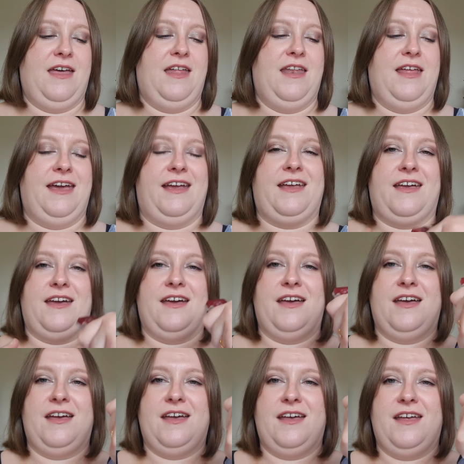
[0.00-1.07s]
like,
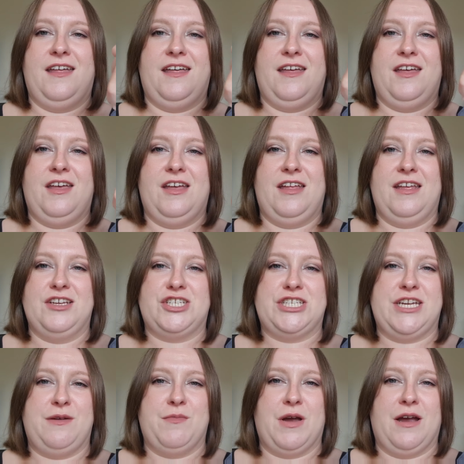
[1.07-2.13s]

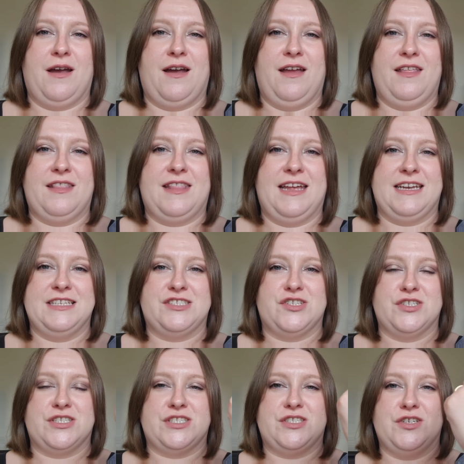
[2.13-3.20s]
shimmer that is
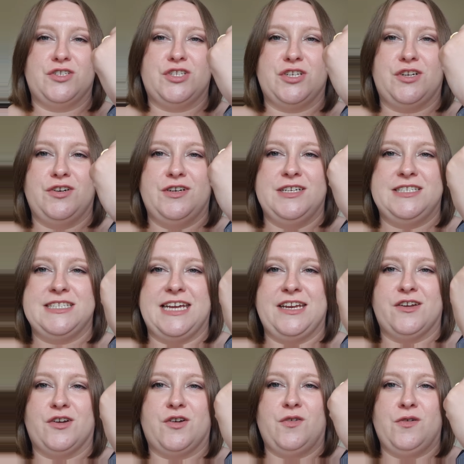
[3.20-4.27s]
just such a good
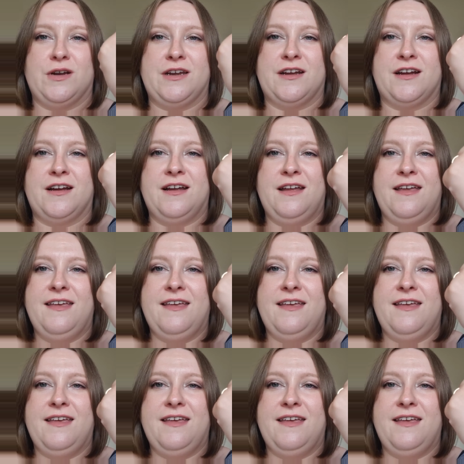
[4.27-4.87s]
inner corner